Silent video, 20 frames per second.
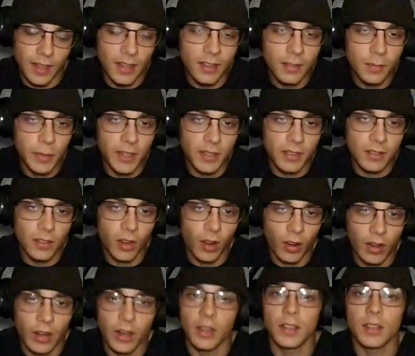been
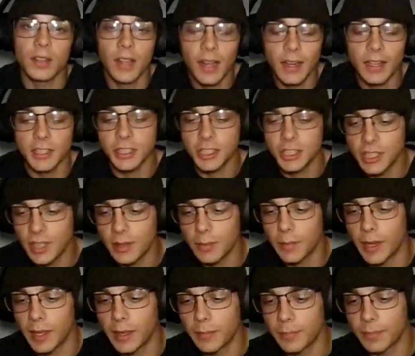talking a lot of shit,
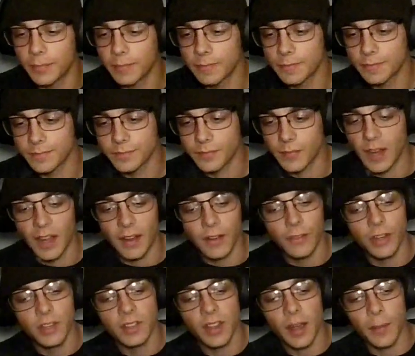man.
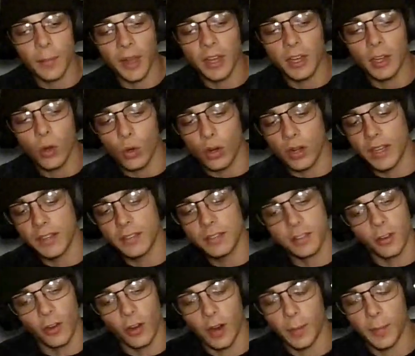Every time I go on
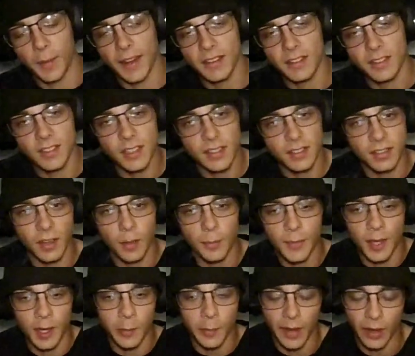Instagram, I see
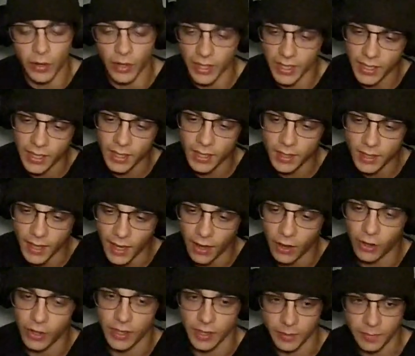something about Ian
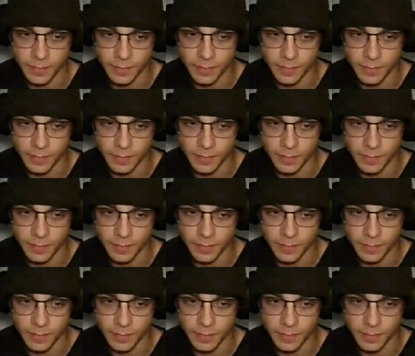Gary.